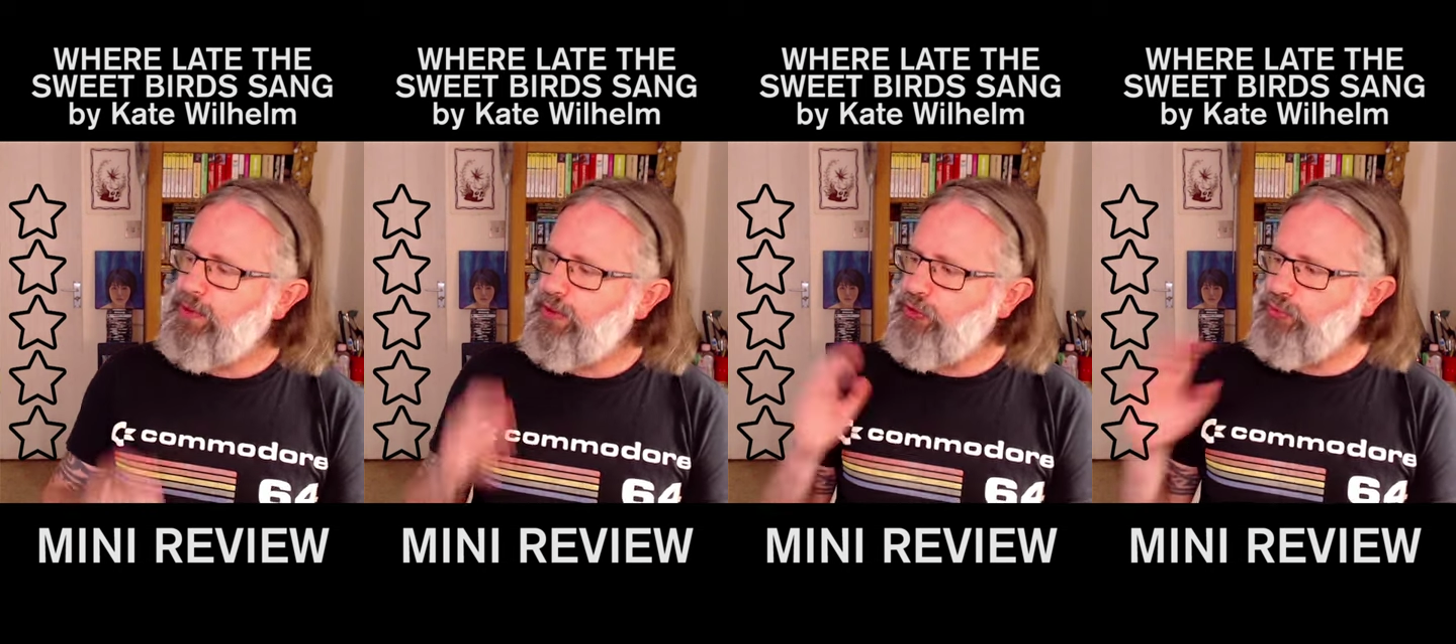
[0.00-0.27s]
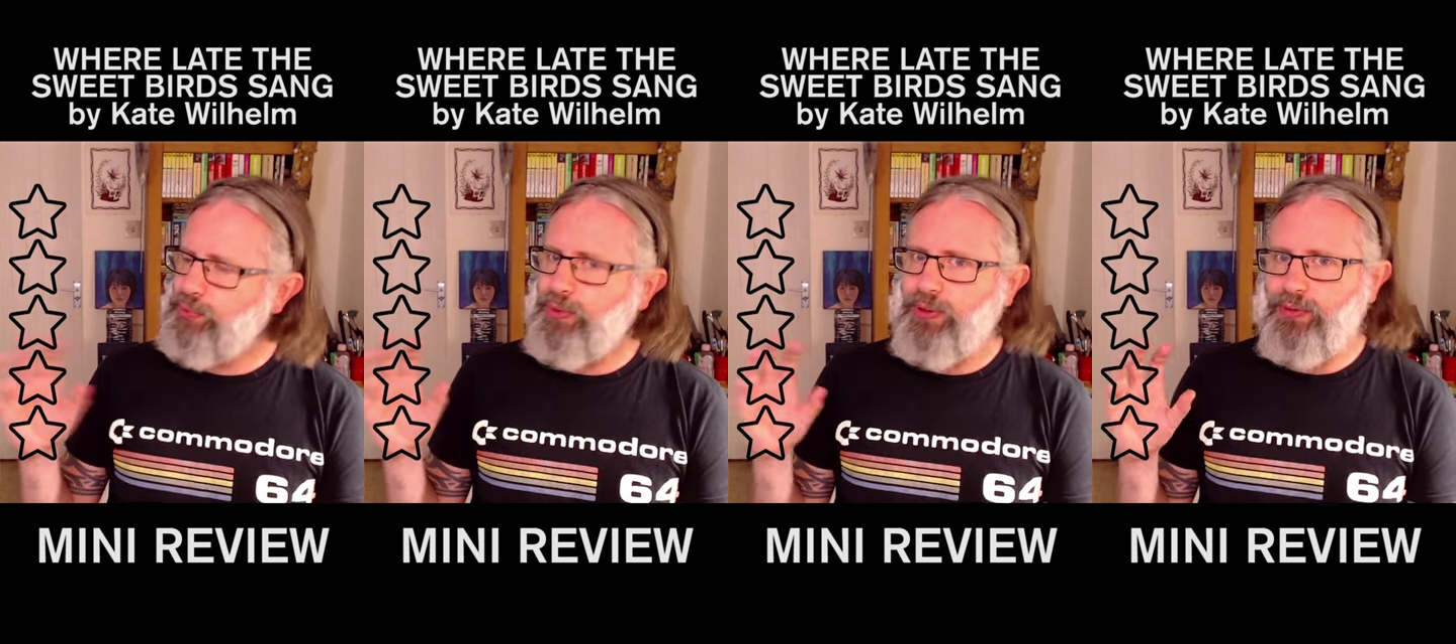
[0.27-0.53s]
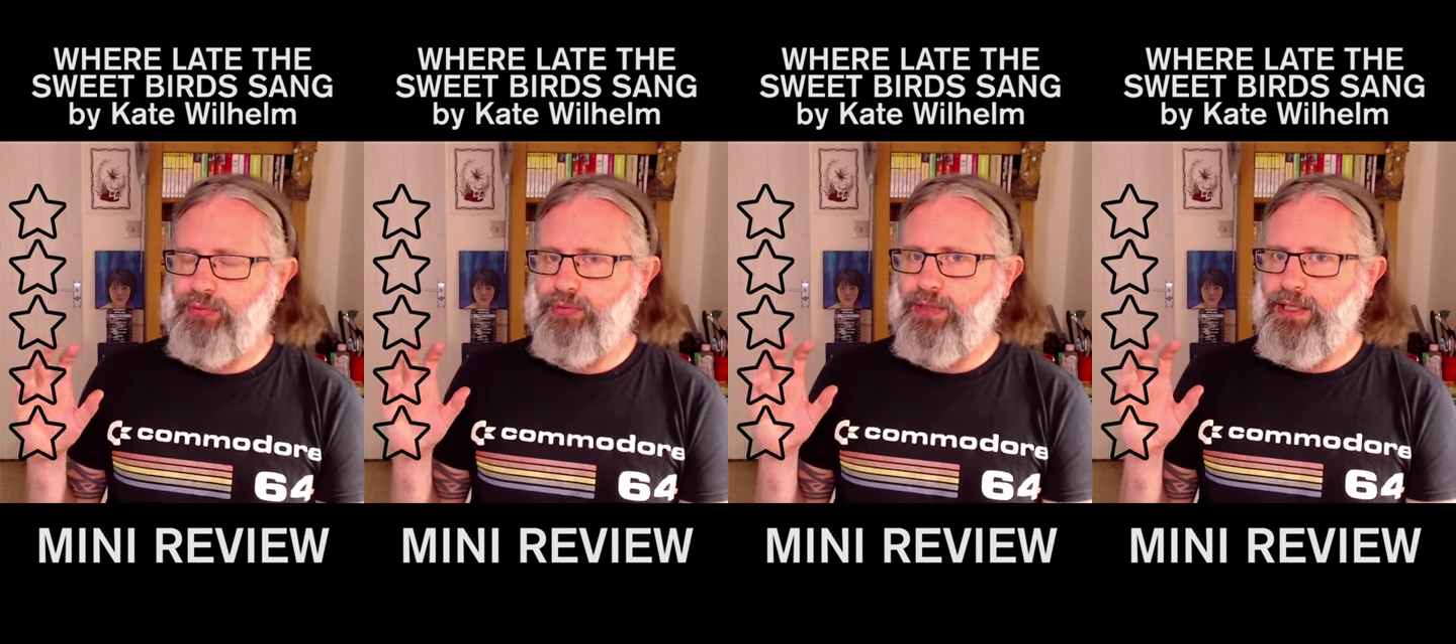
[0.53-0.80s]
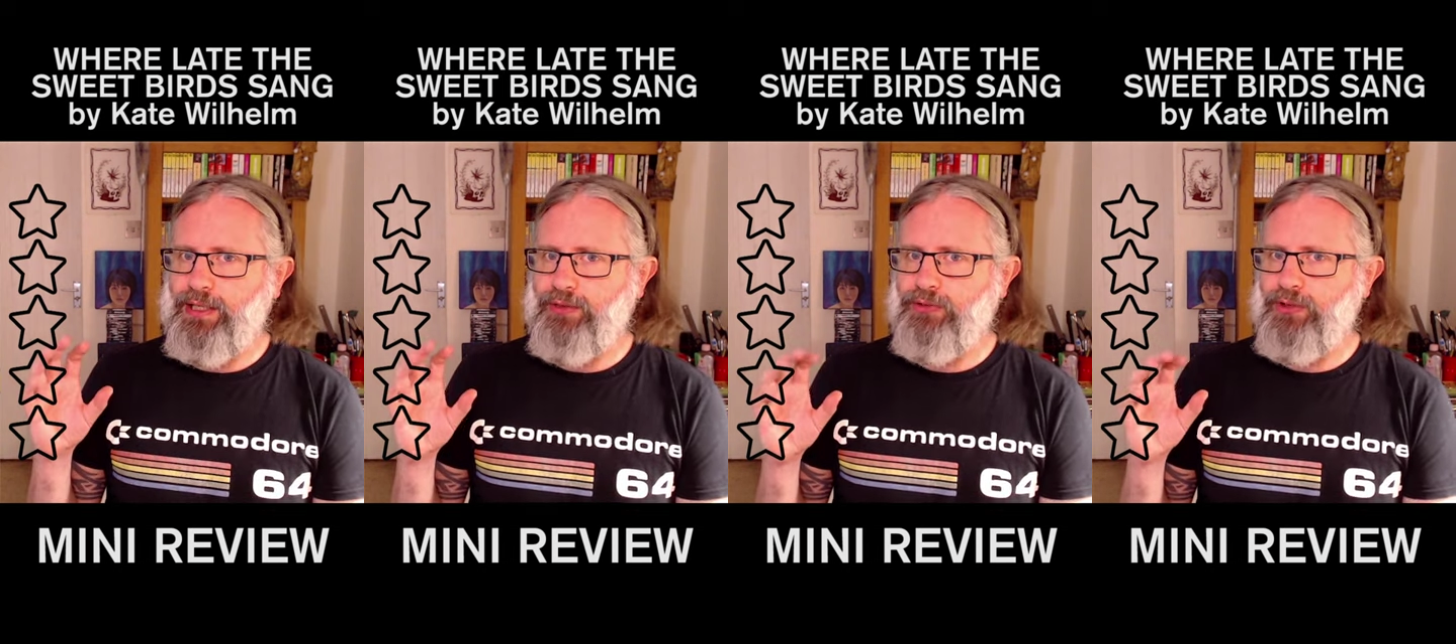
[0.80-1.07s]
And this book
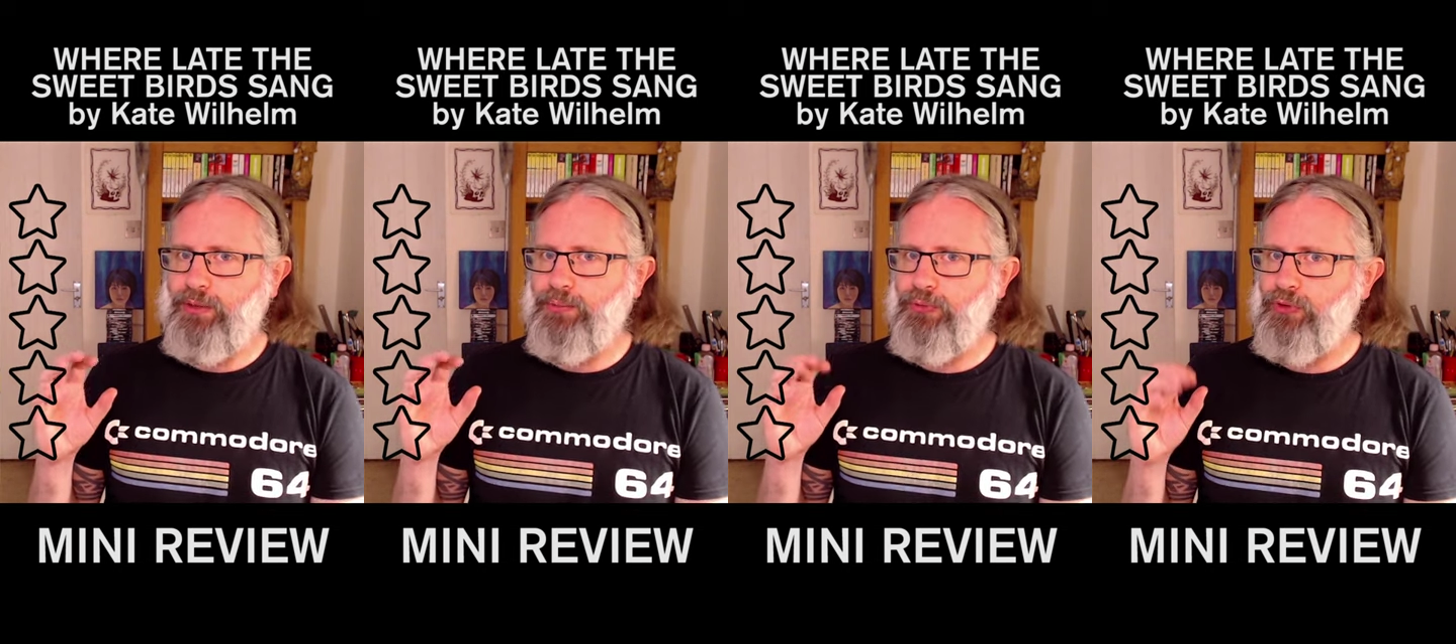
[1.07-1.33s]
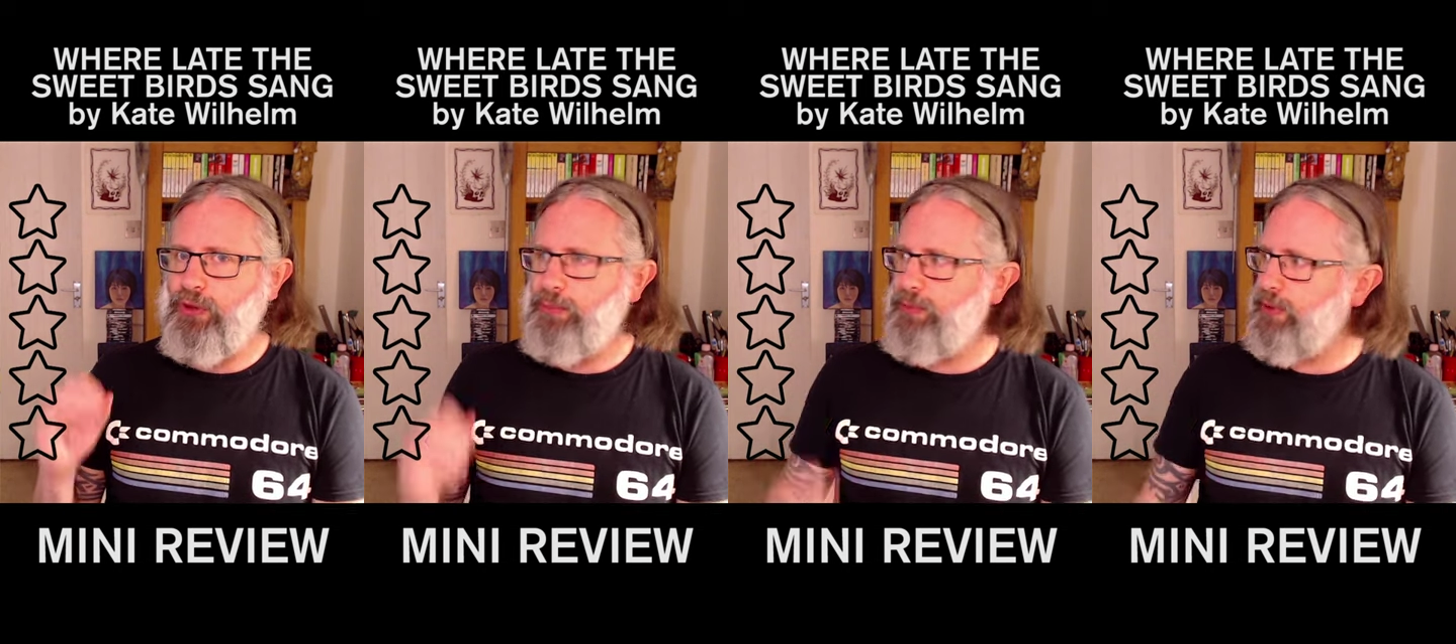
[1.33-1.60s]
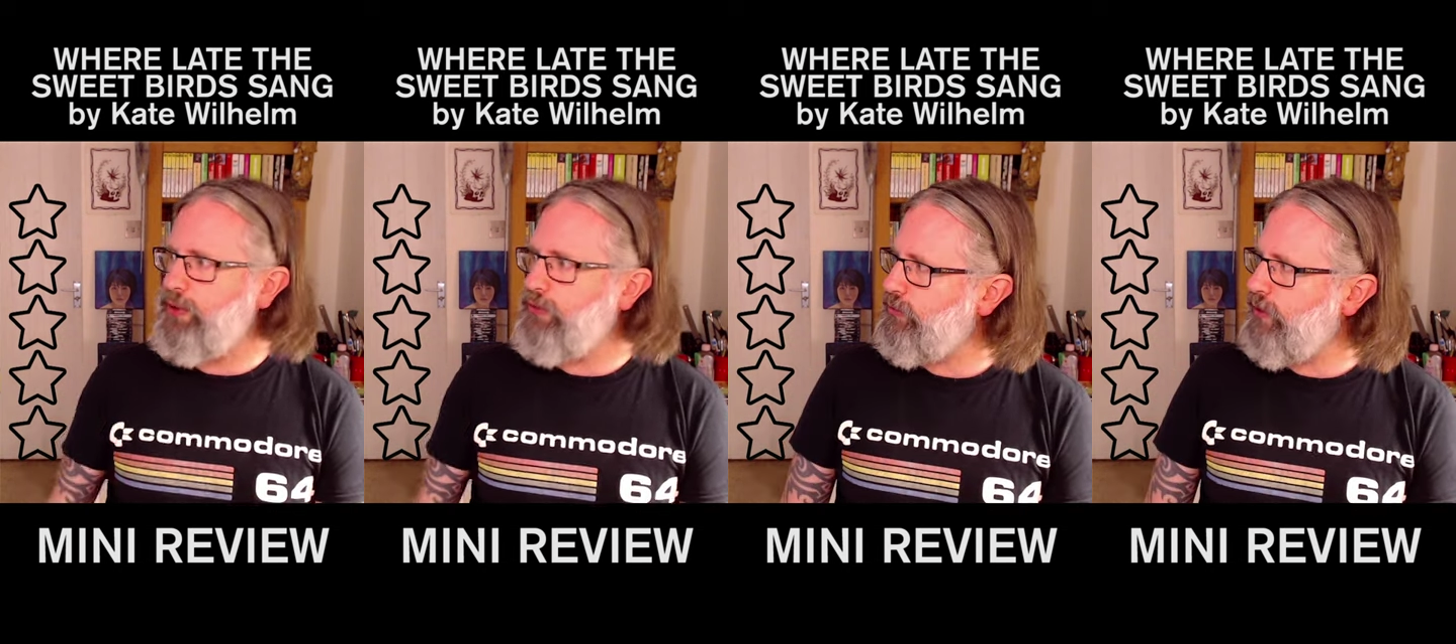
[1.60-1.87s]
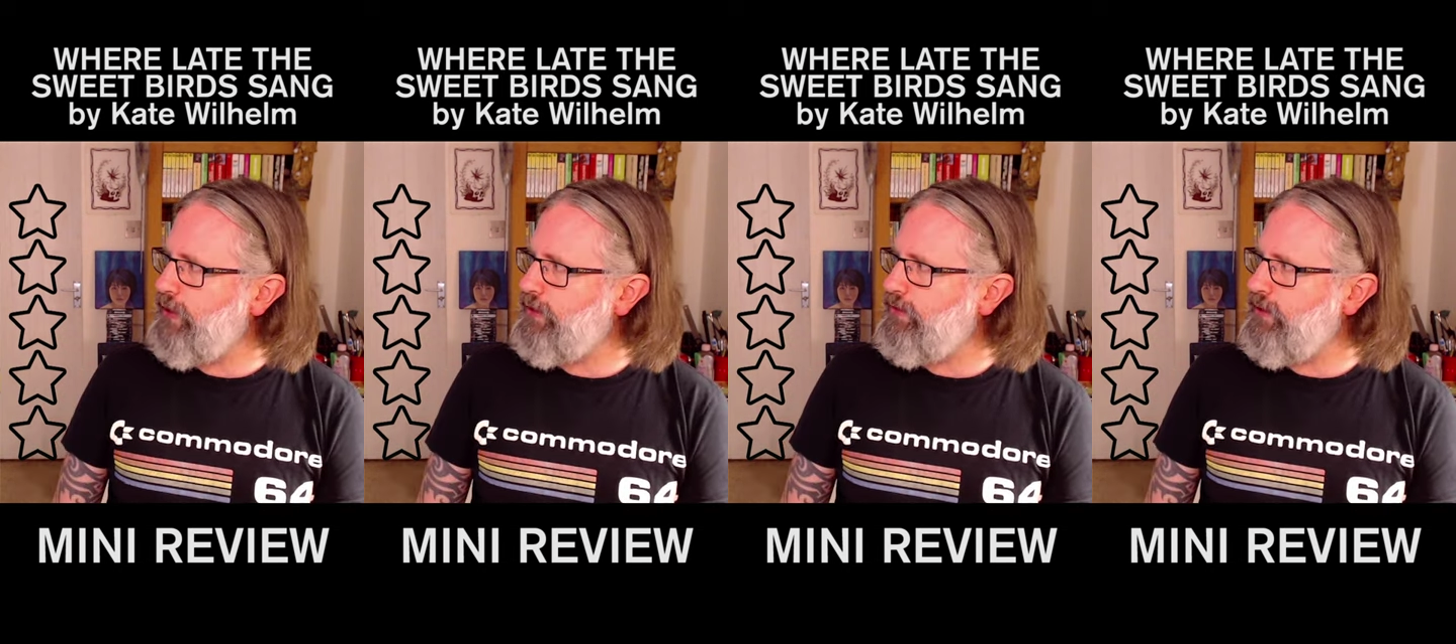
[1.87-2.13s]
really sums up
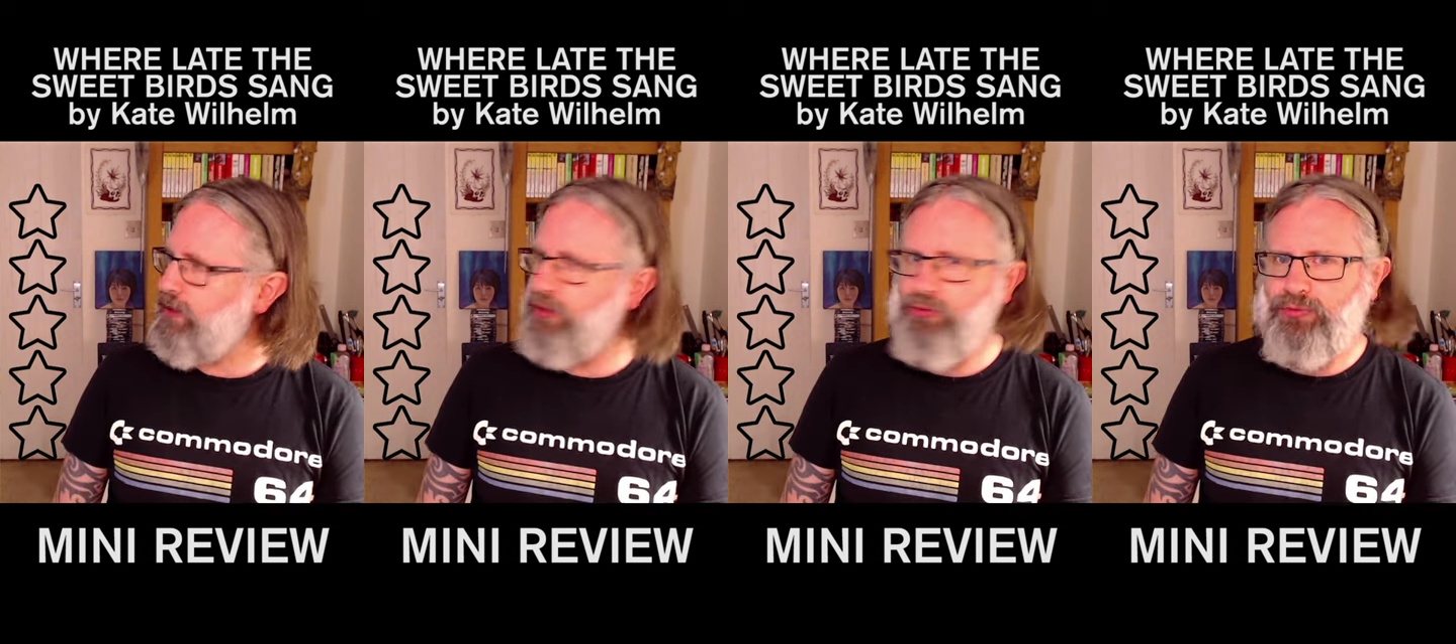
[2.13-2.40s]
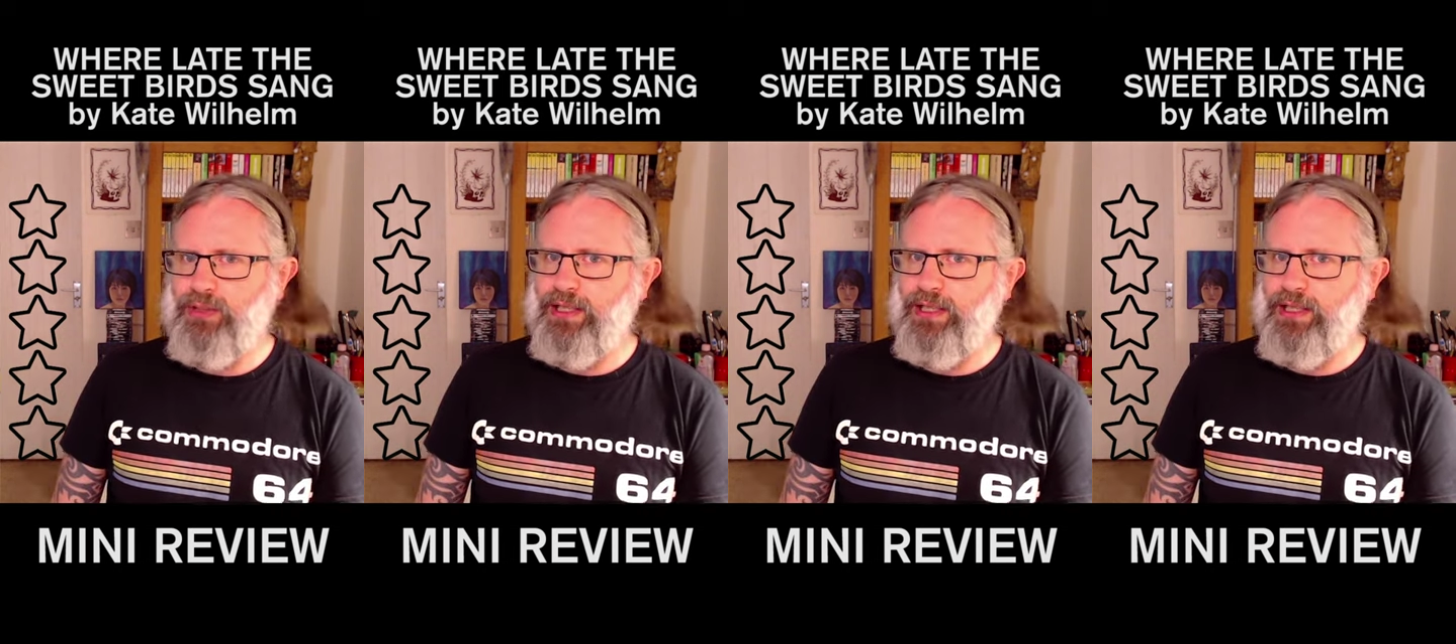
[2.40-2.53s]
those ideas